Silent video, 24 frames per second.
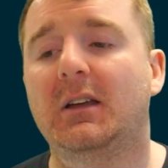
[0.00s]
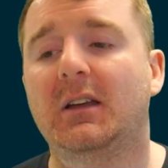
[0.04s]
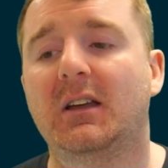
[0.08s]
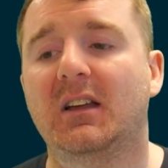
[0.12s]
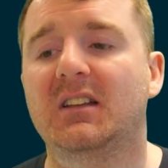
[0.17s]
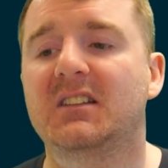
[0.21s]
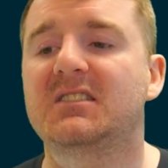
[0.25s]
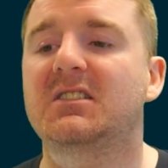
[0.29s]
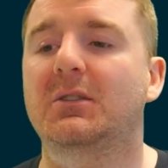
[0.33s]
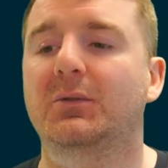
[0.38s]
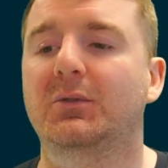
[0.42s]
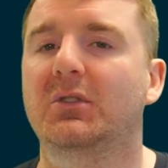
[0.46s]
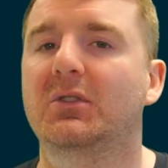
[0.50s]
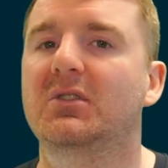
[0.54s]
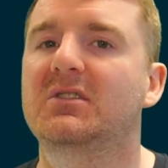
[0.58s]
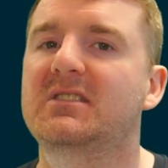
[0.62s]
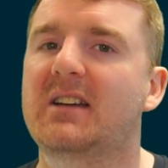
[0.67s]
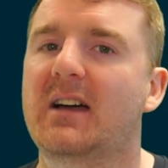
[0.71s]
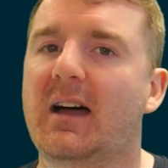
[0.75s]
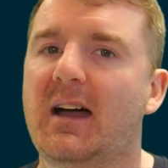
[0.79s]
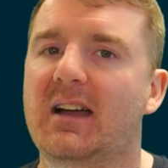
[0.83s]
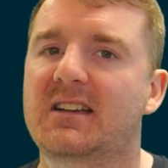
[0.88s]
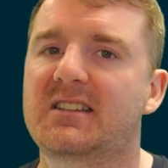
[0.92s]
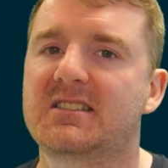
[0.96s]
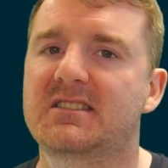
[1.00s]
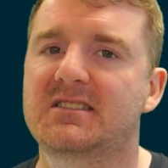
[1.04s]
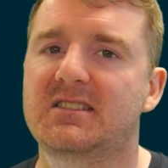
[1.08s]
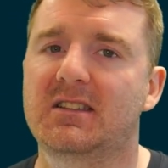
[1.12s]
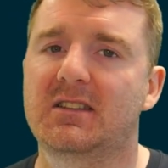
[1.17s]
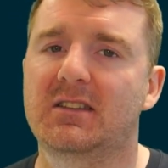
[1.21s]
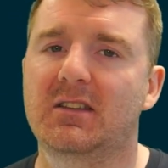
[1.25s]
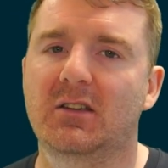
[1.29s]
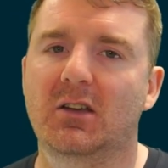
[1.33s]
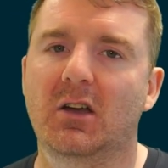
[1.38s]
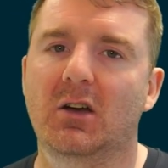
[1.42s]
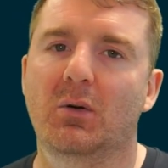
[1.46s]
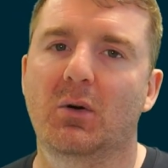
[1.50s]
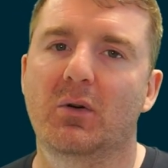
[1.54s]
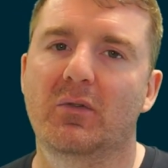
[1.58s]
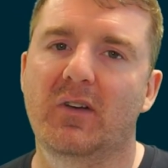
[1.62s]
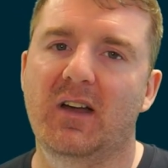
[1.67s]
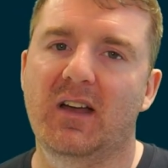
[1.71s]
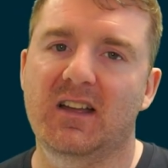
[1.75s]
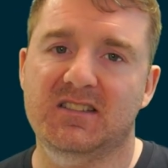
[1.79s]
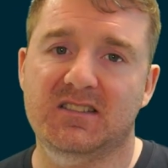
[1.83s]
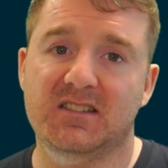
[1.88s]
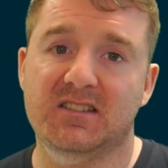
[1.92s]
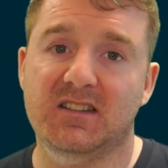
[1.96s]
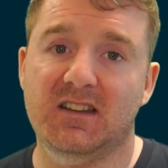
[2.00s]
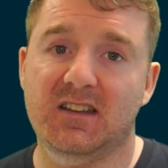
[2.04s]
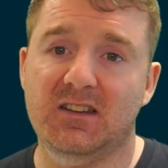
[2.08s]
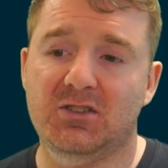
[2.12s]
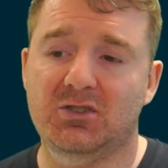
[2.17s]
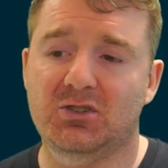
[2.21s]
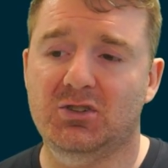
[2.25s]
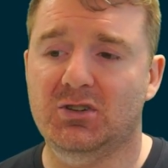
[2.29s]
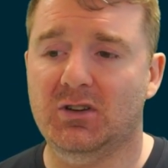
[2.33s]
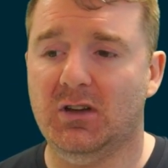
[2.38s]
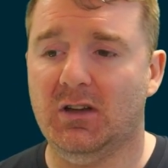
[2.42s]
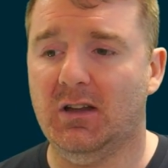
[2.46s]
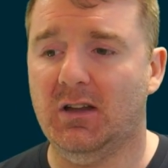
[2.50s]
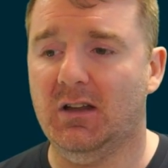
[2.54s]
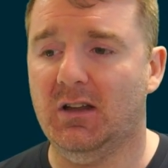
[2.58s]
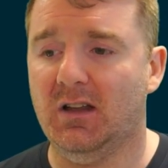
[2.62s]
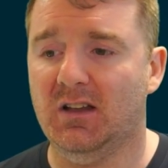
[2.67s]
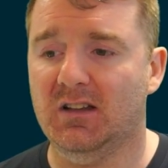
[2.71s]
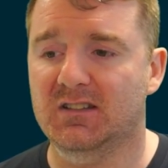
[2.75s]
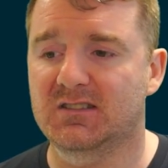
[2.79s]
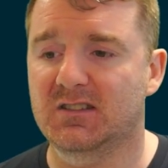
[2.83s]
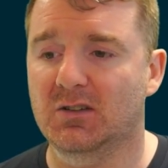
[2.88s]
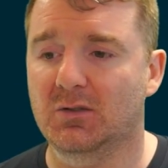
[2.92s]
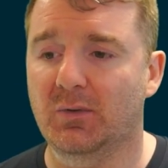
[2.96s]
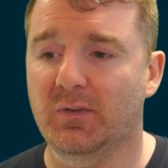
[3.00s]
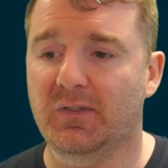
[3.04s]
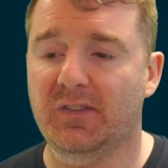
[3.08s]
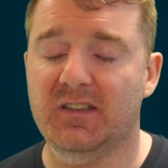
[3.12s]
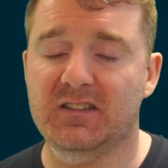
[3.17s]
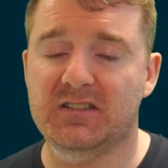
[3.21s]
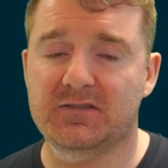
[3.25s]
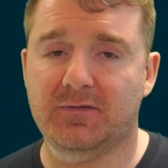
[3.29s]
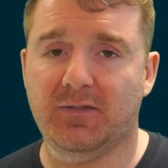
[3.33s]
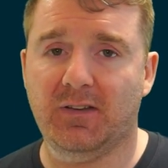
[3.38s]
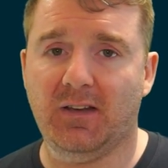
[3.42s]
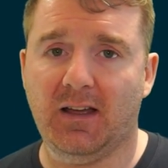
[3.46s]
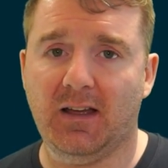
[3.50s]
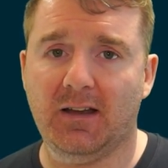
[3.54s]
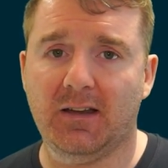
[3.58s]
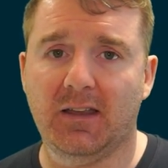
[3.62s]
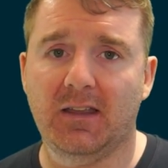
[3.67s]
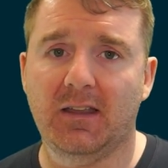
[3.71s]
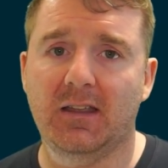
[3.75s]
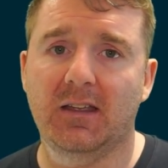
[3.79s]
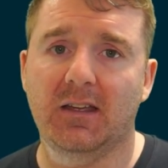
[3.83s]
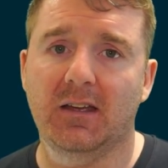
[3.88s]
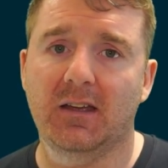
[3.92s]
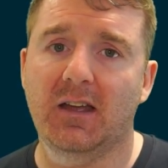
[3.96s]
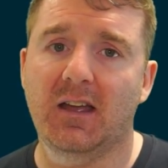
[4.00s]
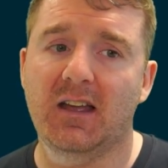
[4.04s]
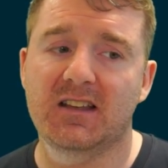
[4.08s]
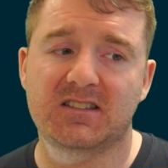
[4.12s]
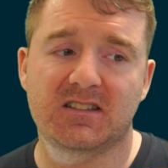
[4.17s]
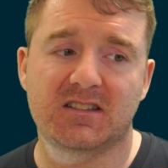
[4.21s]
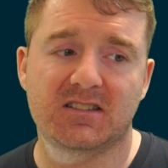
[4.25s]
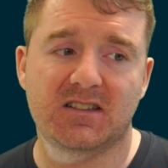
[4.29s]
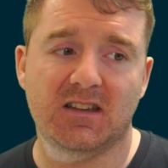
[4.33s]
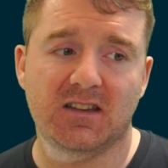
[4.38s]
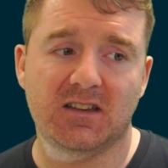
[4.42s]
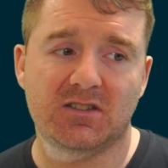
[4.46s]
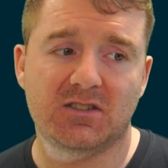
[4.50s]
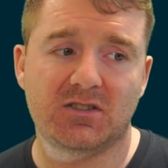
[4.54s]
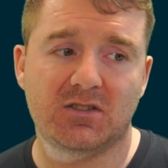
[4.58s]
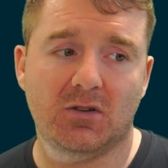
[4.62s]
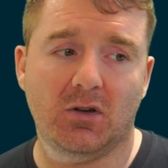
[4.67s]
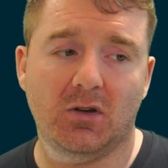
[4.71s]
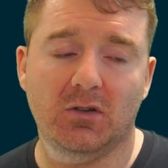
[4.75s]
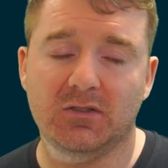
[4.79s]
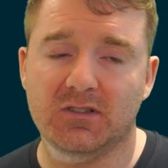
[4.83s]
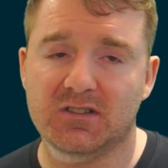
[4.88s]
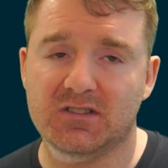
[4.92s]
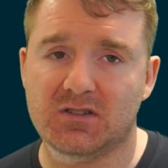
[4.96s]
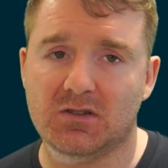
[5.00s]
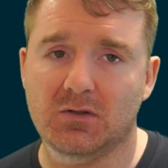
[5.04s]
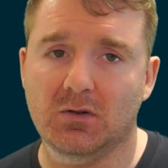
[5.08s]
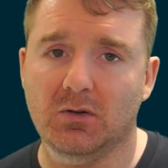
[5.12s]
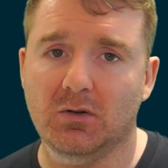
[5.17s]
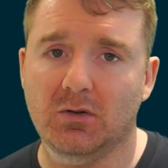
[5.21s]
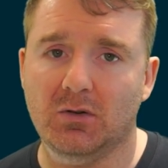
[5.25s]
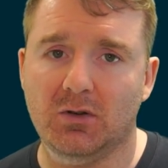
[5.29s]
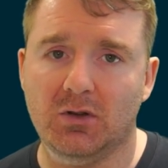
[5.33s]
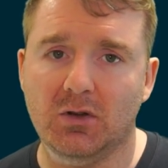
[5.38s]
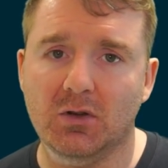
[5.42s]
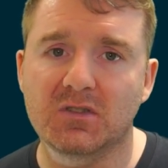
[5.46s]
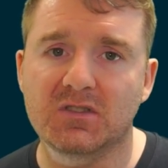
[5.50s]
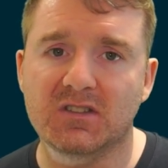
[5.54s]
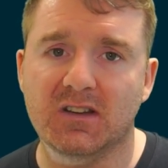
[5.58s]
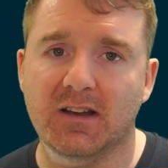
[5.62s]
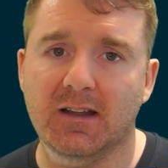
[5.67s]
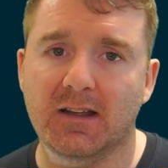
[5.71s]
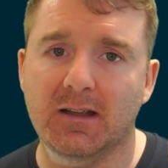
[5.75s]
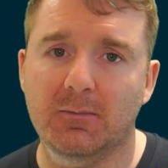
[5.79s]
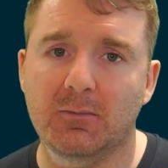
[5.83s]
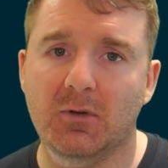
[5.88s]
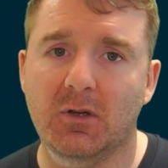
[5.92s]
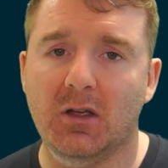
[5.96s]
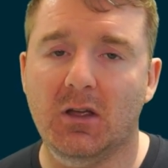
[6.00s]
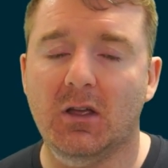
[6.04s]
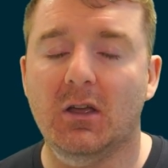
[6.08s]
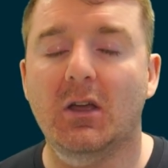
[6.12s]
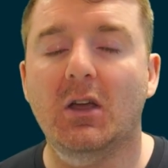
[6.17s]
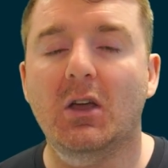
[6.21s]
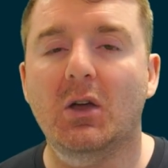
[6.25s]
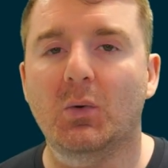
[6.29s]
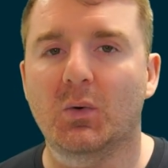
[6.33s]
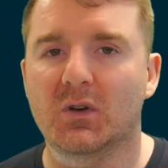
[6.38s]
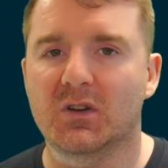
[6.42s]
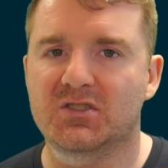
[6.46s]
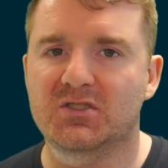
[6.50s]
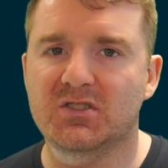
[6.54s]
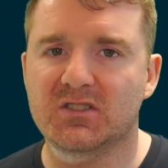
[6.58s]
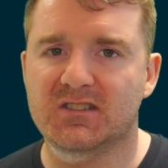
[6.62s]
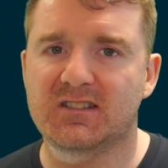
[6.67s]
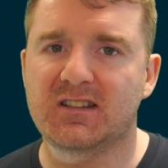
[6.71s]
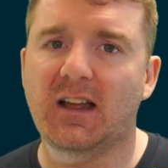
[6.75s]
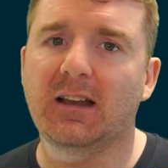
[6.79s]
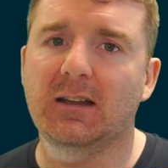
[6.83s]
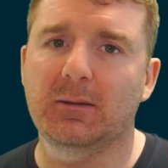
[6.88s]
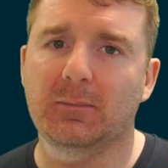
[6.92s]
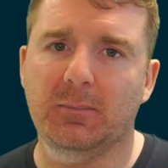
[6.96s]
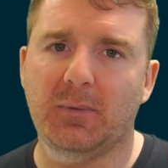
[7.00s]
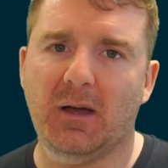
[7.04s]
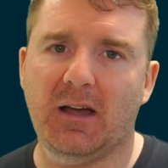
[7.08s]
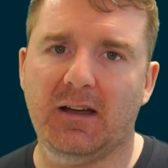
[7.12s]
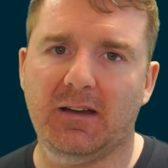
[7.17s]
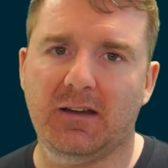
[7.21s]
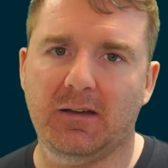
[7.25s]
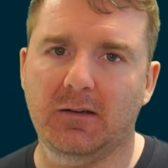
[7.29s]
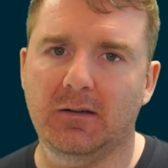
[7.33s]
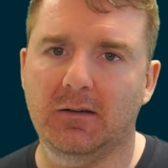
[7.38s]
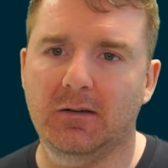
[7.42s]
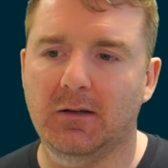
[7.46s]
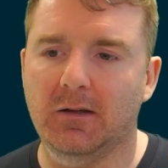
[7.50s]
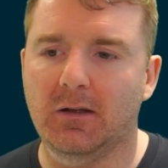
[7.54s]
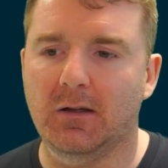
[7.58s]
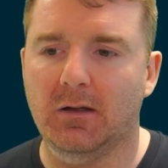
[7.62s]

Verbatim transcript: And so in order to access it, you go over SSH. And so with this flag here, SSH underscore username, we're just telling Packer,